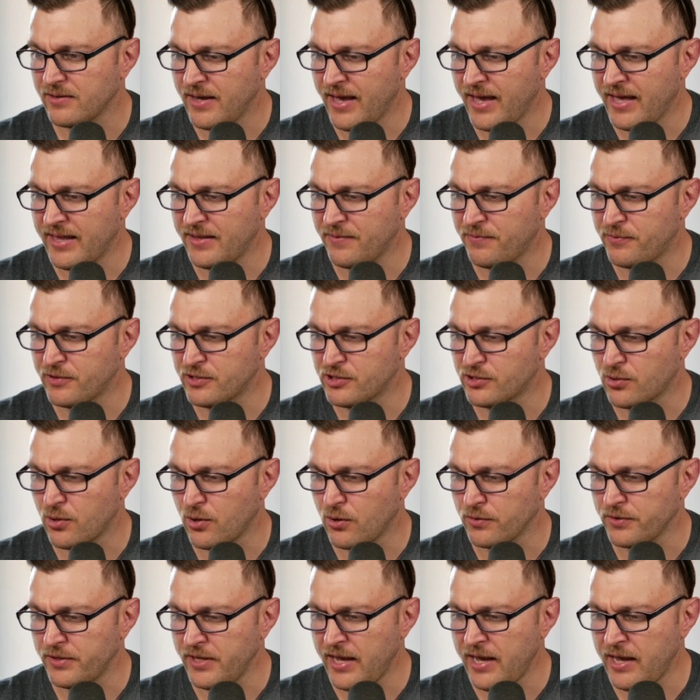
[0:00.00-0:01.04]
And if we
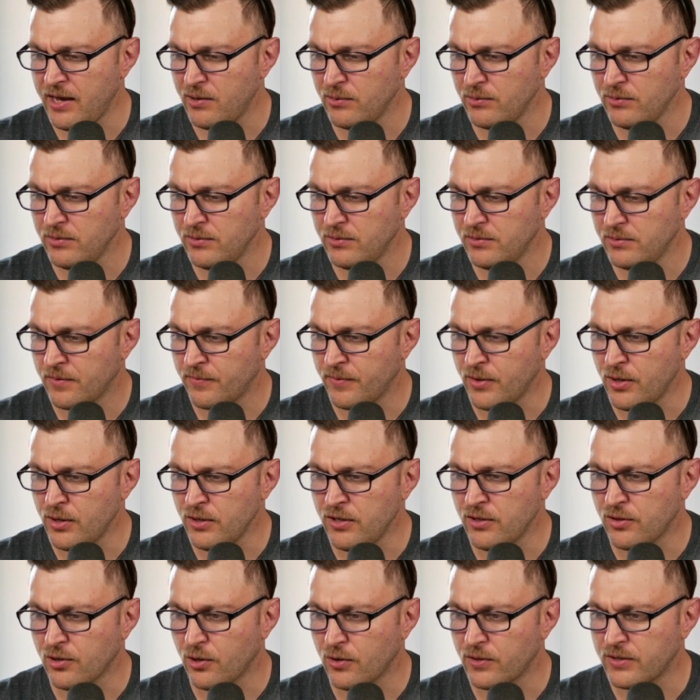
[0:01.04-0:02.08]
scroll down, we're
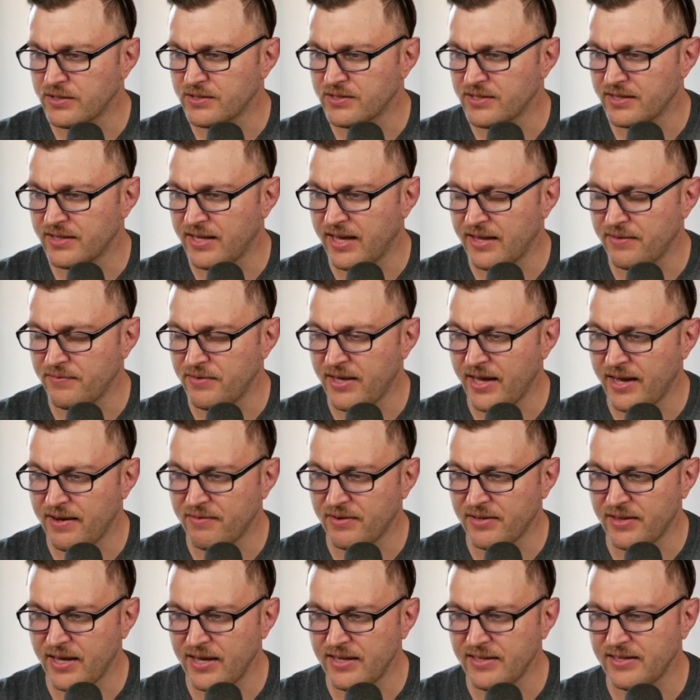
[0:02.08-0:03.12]
gonna notice that we
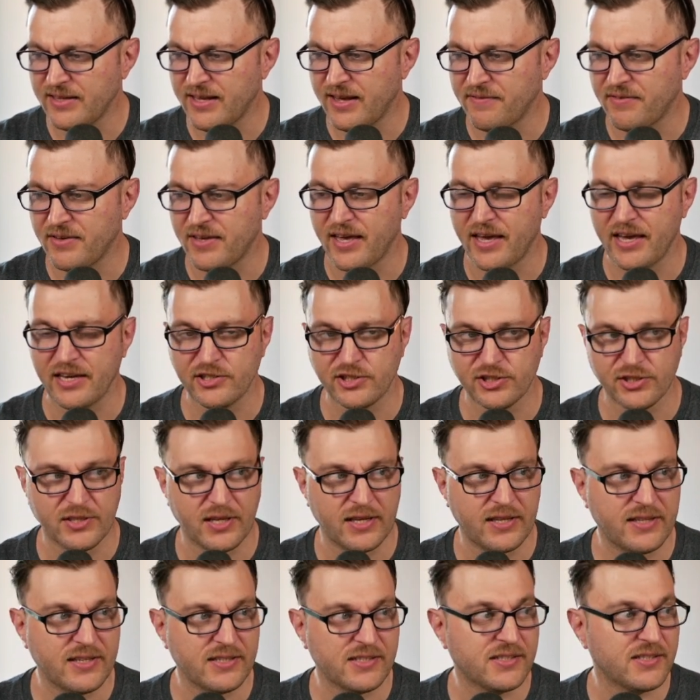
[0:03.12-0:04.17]
have another navigation,
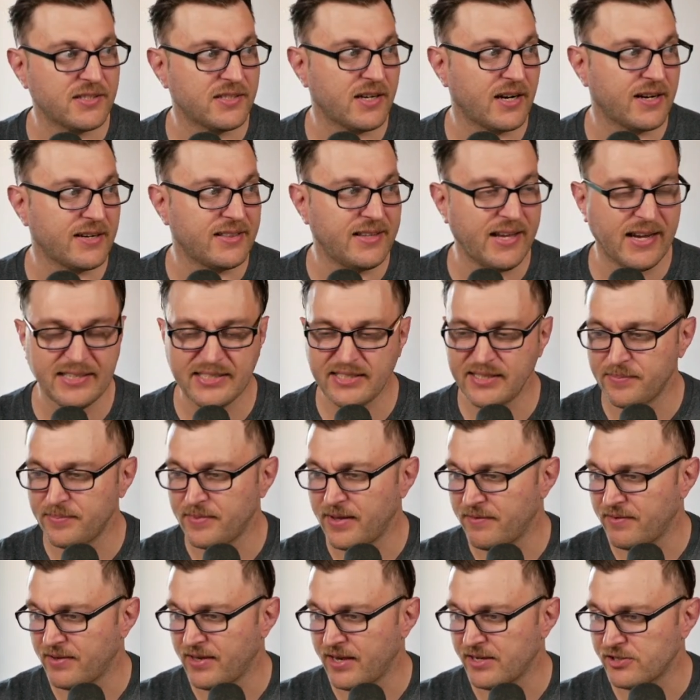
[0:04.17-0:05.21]
and this is our
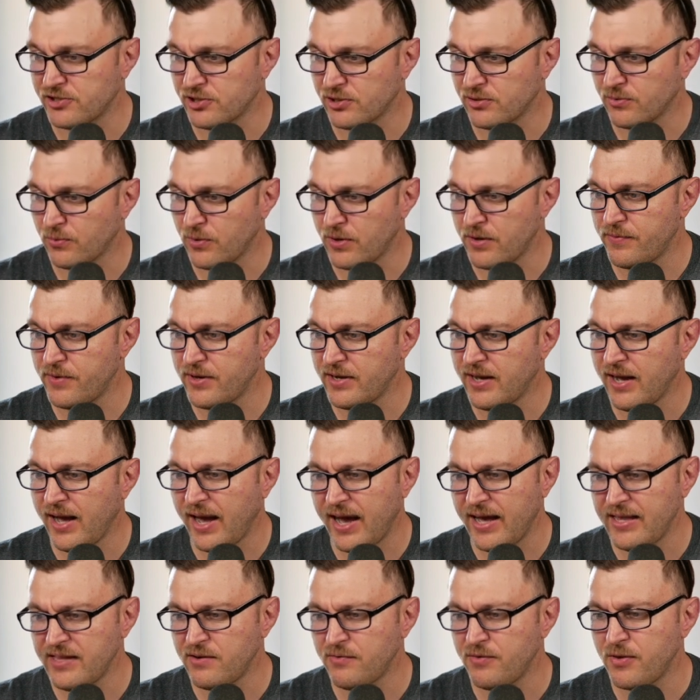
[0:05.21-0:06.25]
desktop navigation, where we're
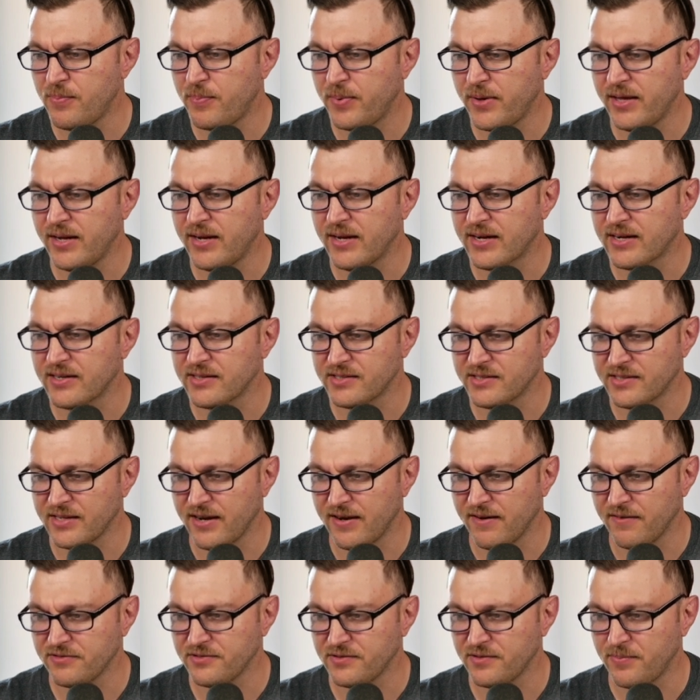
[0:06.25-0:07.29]
kind of repeating
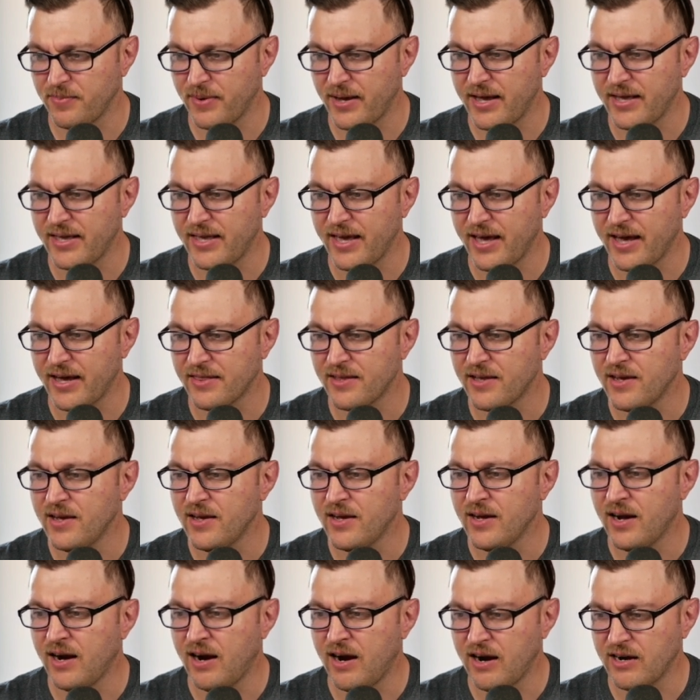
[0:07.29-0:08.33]
ourselves by, again,
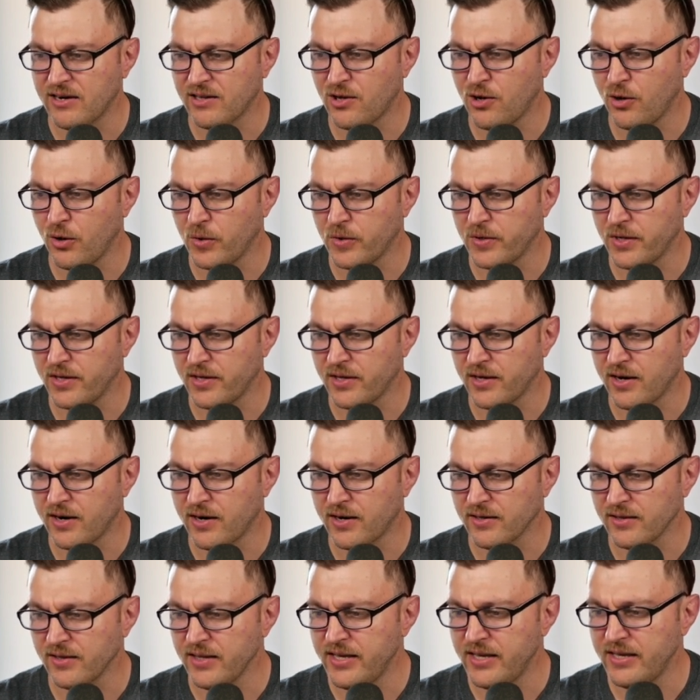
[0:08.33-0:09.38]
hard coding
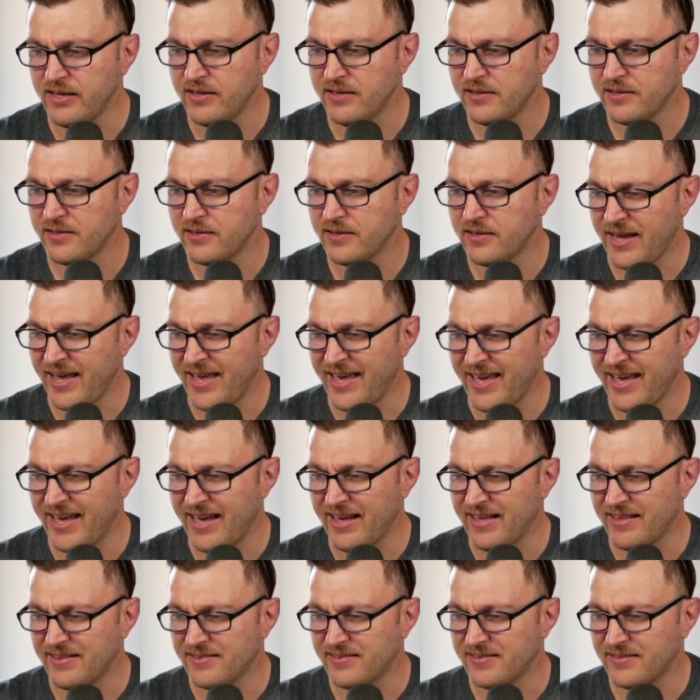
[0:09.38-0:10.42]
our link
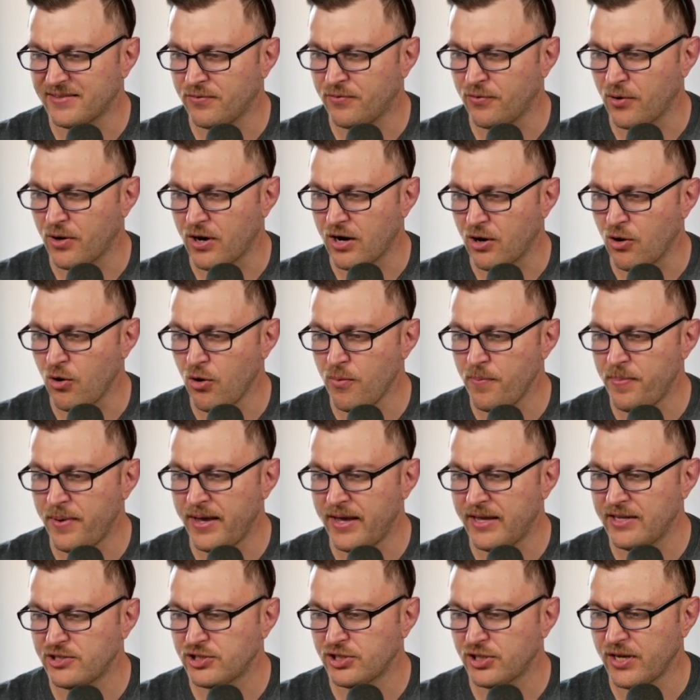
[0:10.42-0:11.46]
and for our
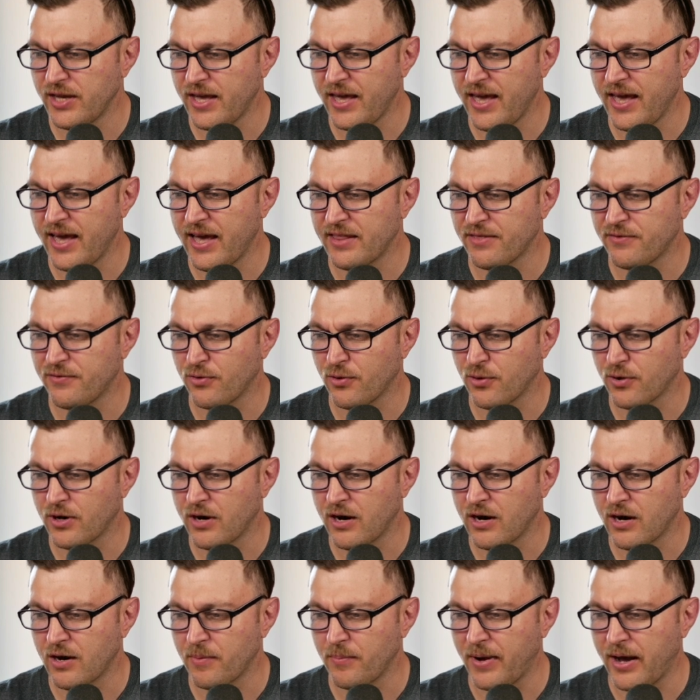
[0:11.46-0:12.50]
homepage and for
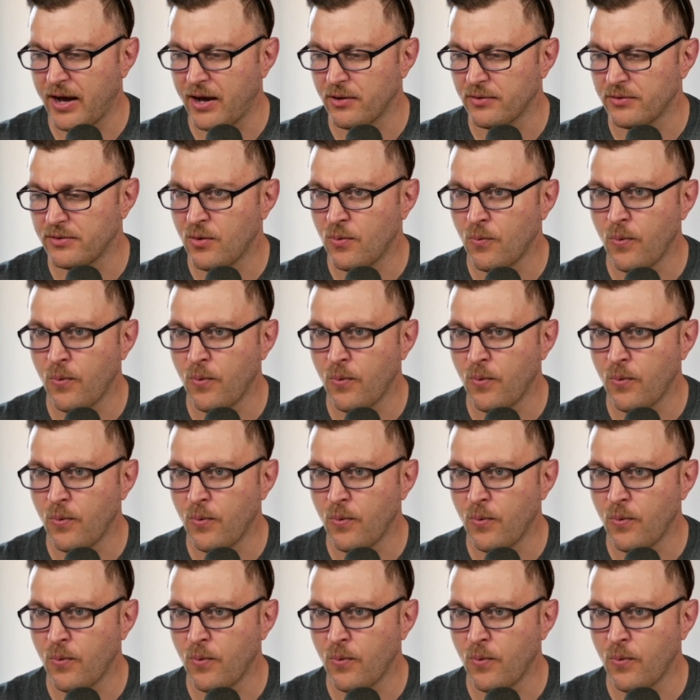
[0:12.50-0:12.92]
our about.